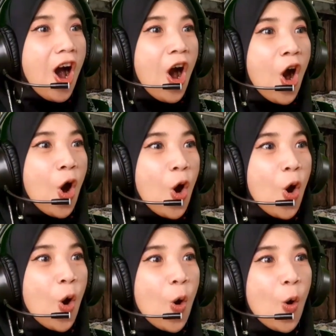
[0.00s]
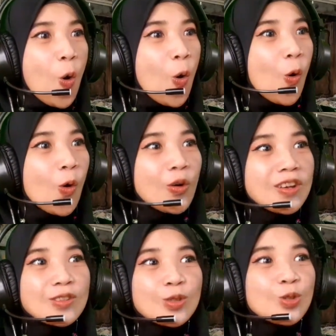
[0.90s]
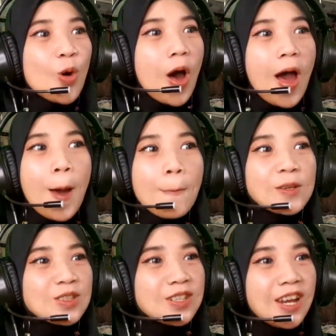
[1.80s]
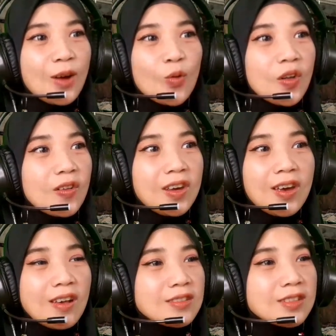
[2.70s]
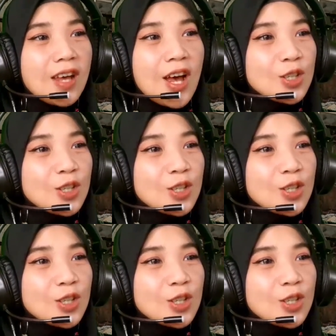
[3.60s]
Oh, it's so amazing, really, guys.